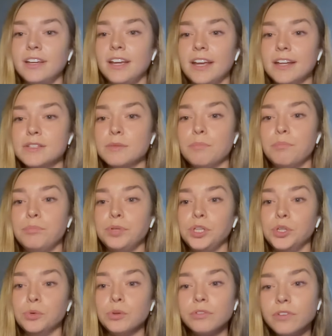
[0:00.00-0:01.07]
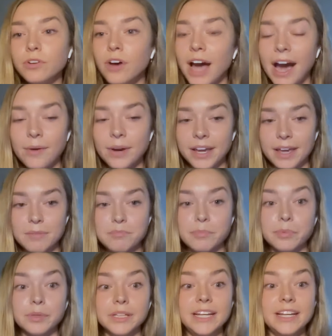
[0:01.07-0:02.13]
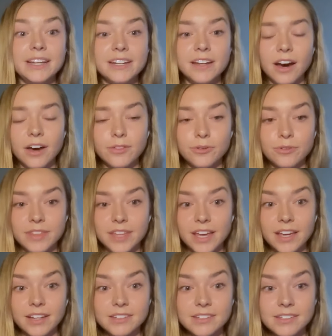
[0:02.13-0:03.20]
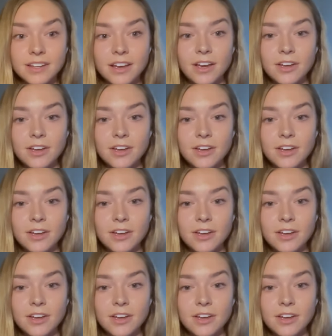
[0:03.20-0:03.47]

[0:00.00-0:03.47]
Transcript: it's beautiful how it can bleed into other things.